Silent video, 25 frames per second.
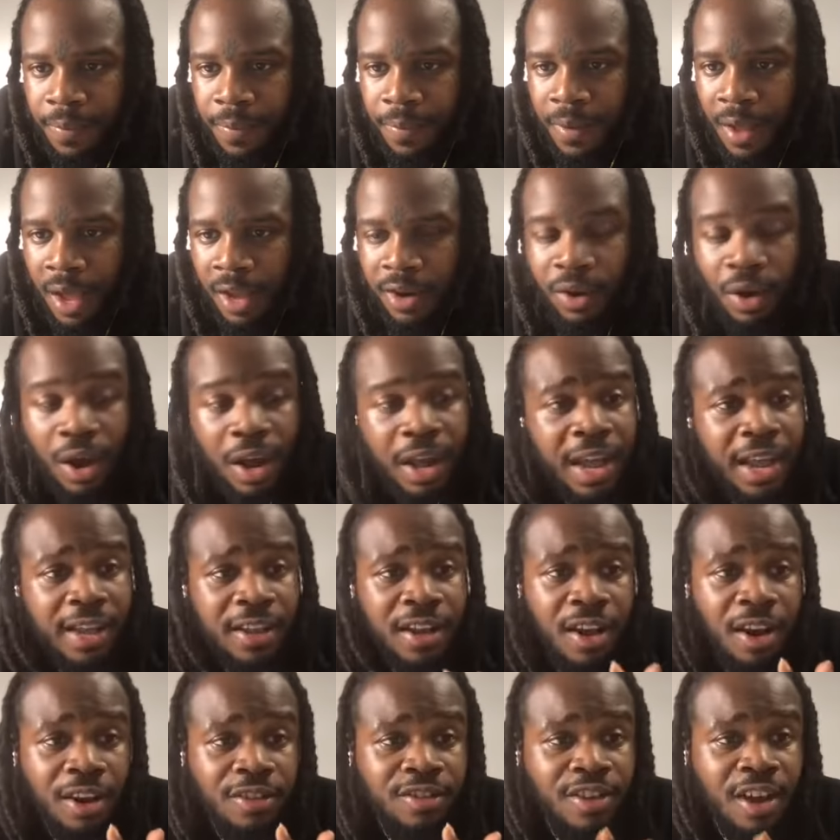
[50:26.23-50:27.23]
I know I got
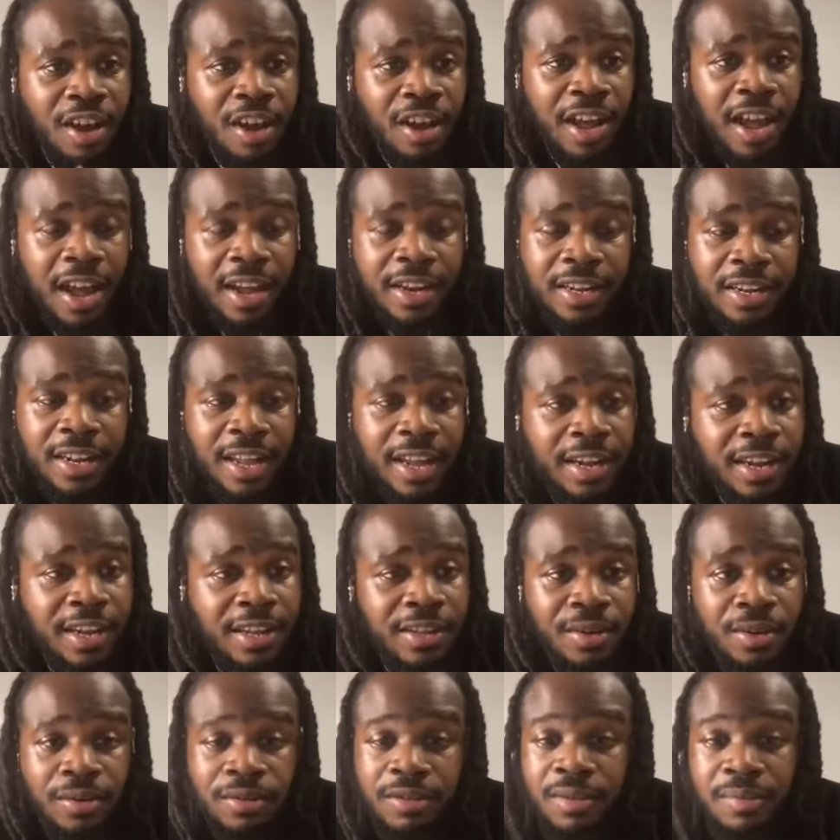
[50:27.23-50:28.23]
caught y'all kind of late. It
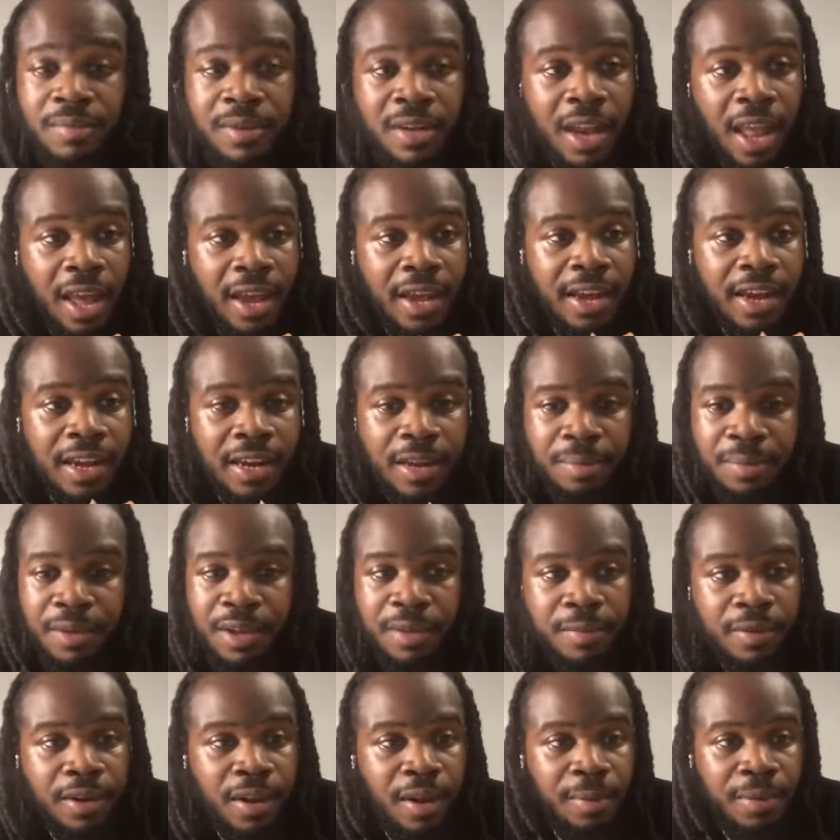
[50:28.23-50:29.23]
usually be like 100
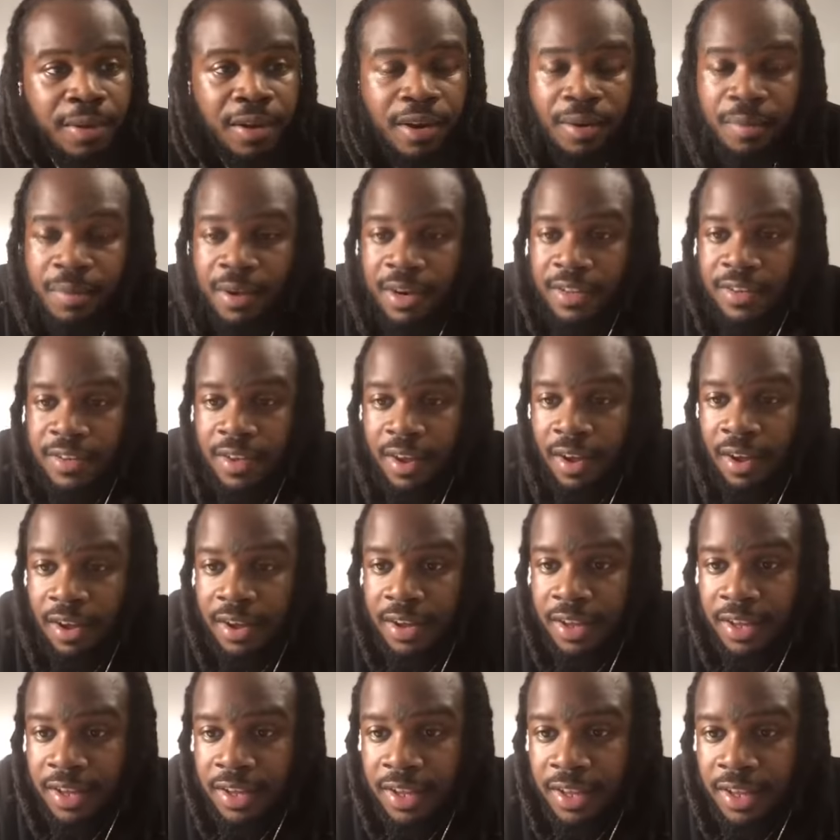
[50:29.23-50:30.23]
people up in here, but it's all
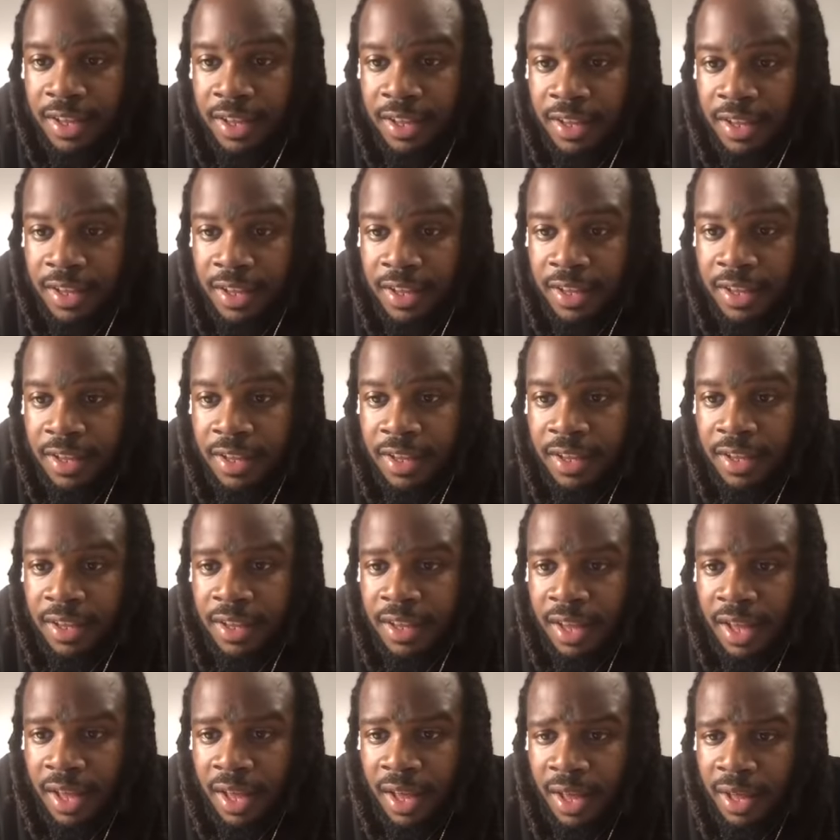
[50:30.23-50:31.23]
good.
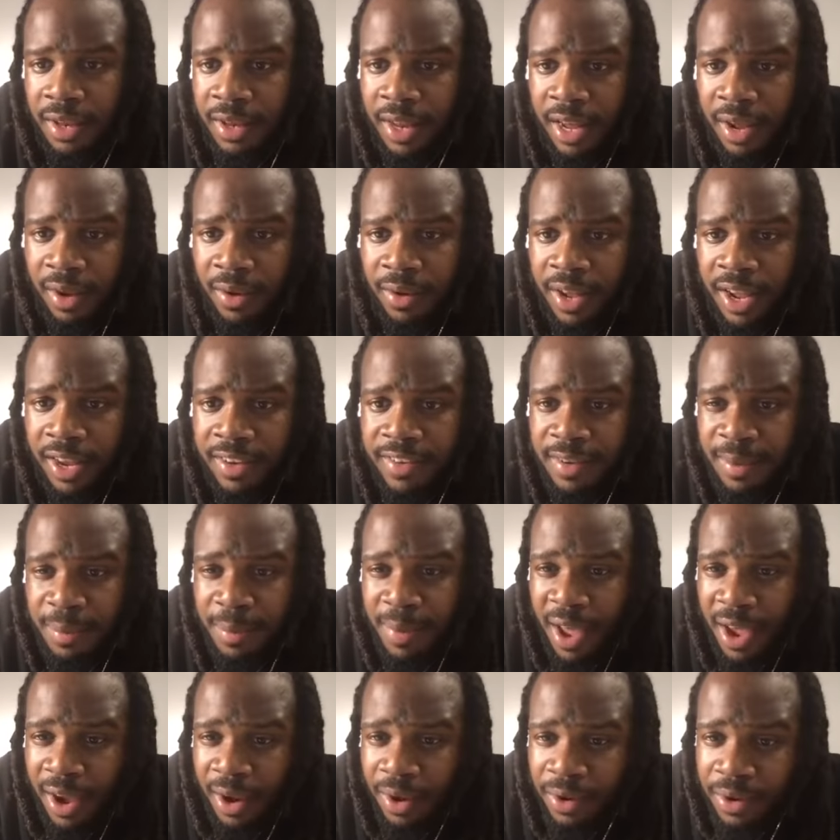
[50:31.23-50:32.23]
They're going to catch the
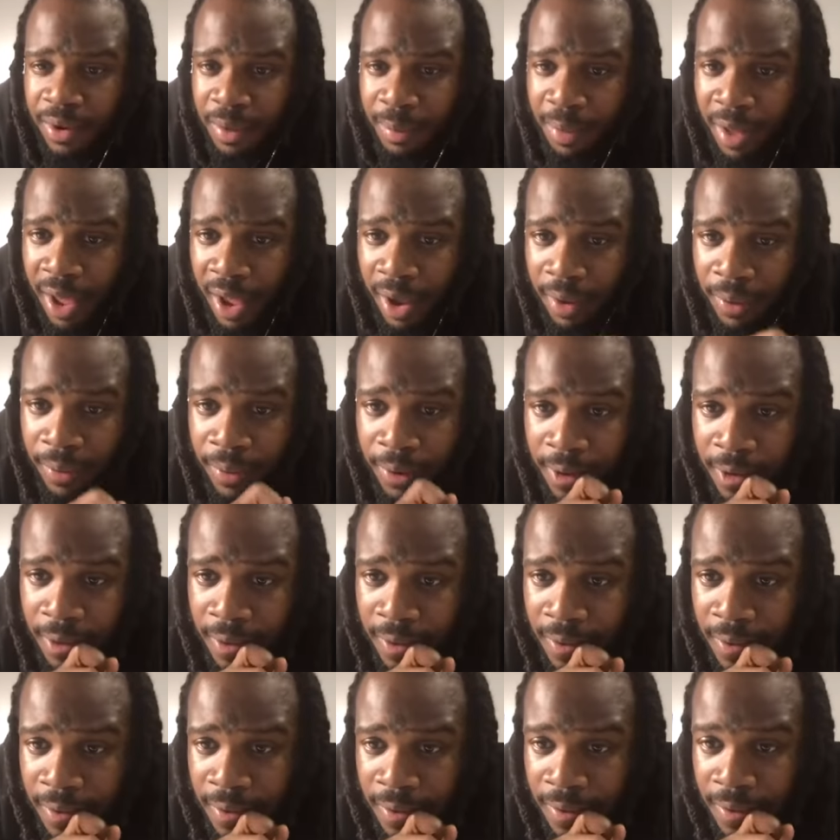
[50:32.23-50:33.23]
back one.
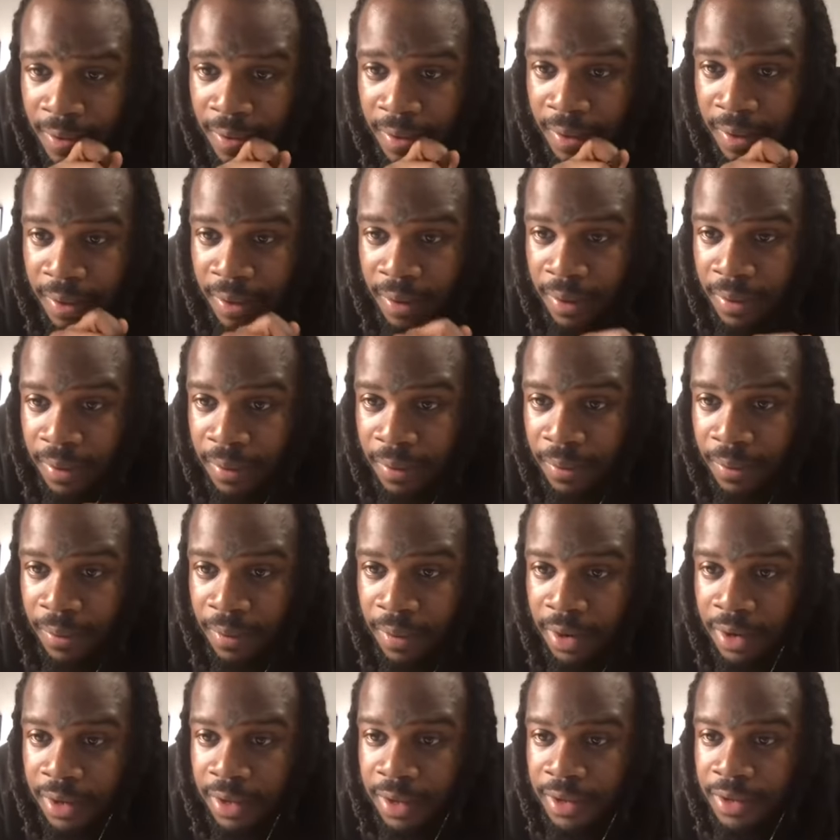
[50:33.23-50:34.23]

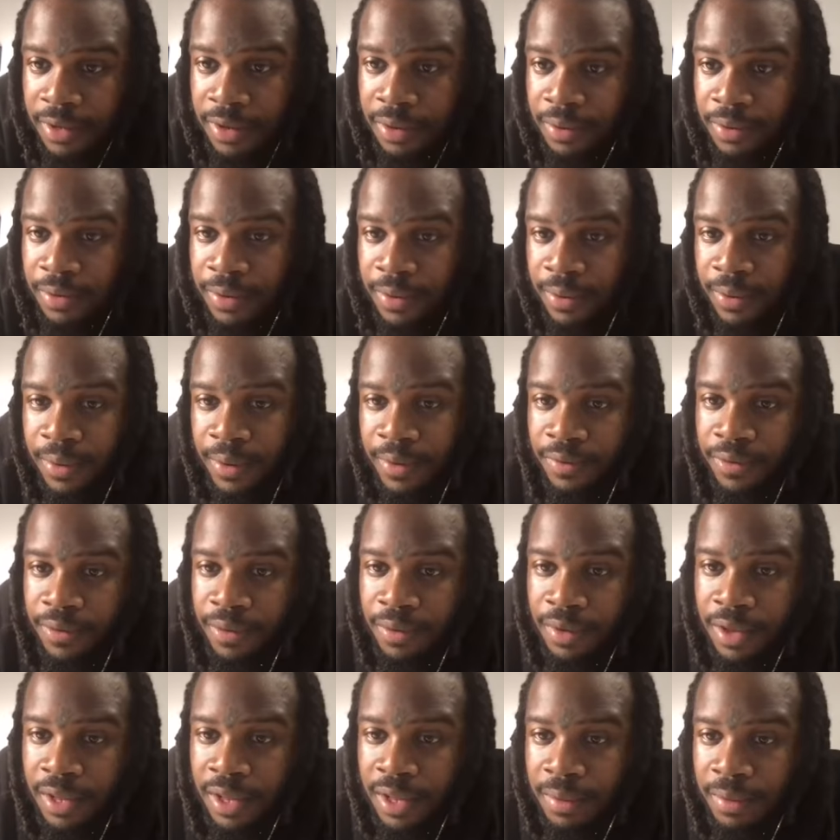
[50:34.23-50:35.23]
What can you do if you
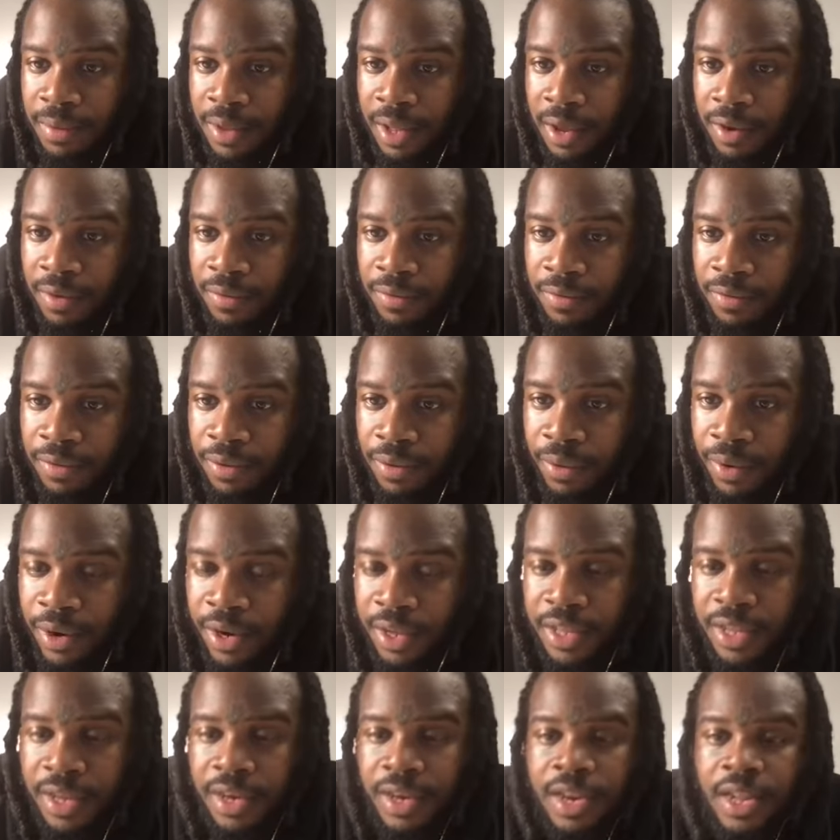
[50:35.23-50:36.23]
keep getting fluid
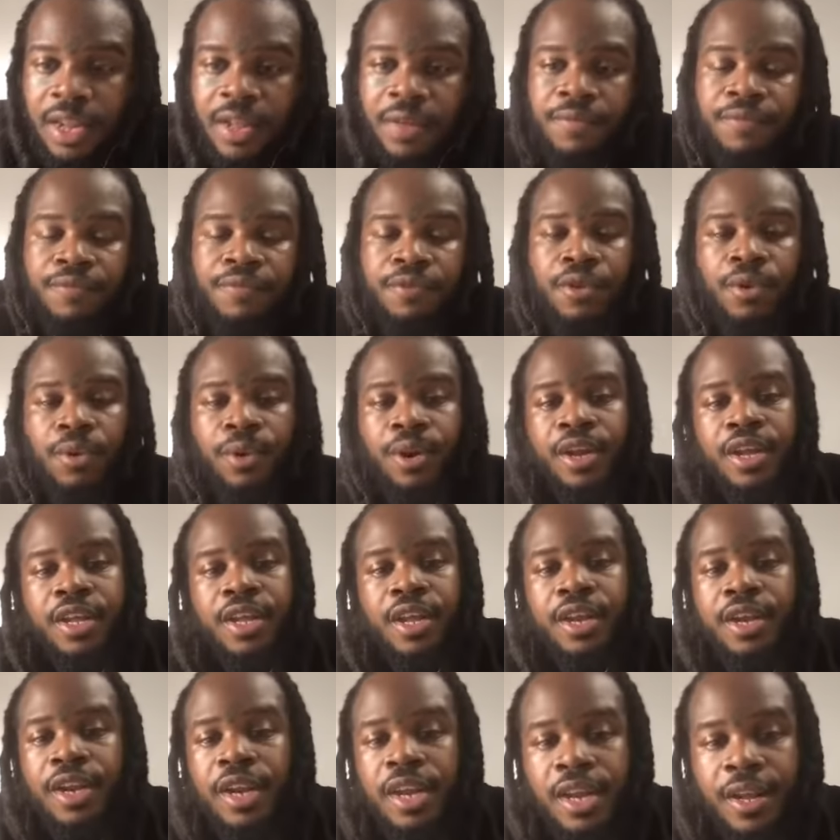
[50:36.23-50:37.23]
in your knee? Fluid in your
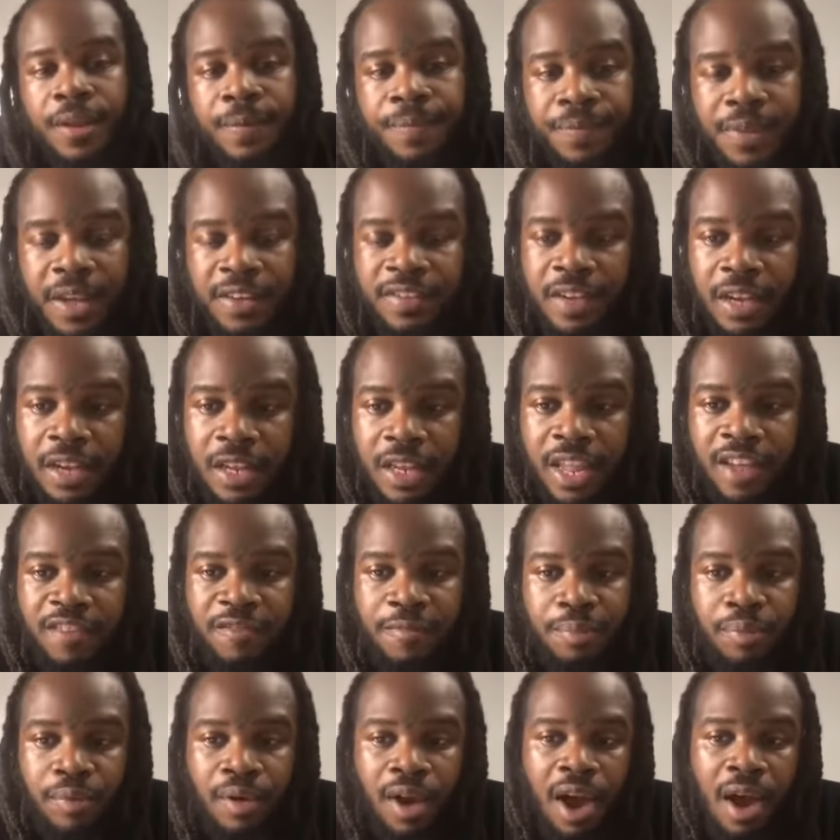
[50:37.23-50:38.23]
knee, that's a lymph
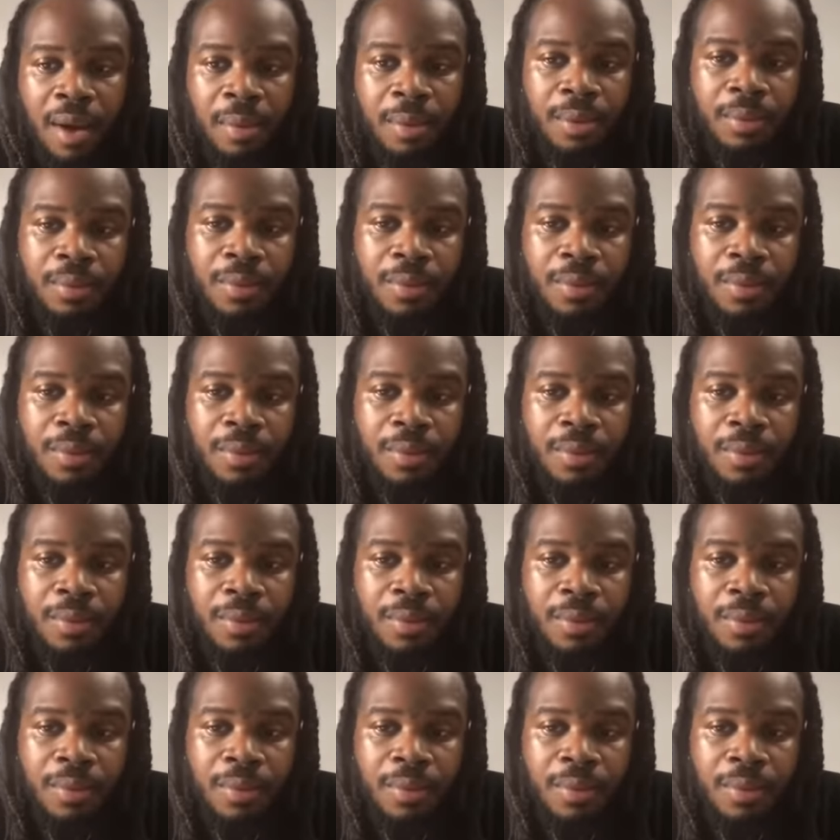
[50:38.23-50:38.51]
problem.